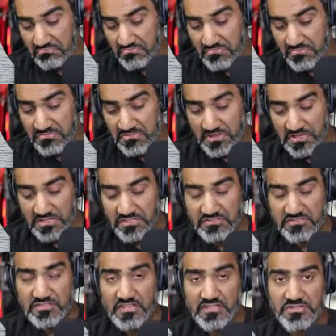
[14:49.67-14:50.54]
then
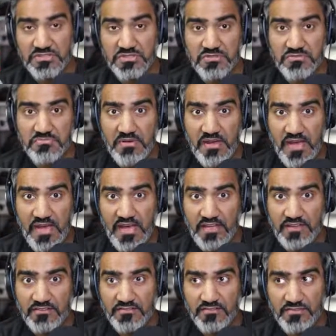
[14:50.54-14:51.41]
it's not too
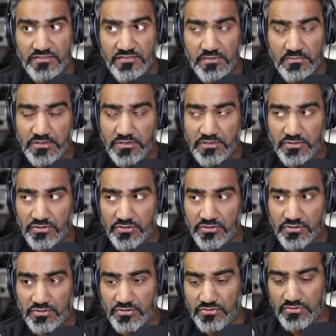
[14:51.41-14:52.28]
bad for somebody
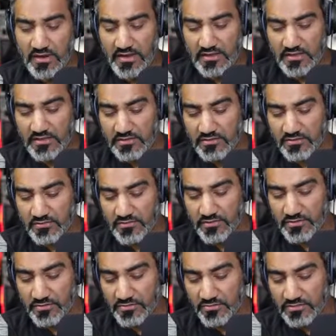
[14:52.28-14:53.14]
who I
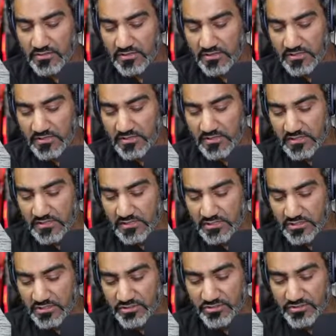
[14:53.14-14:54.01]
interviewed
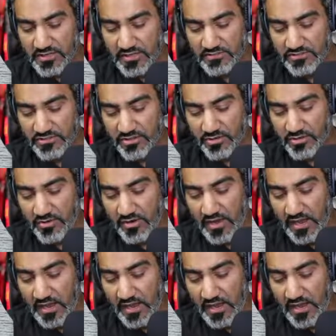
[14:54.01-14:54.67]
2 days ago.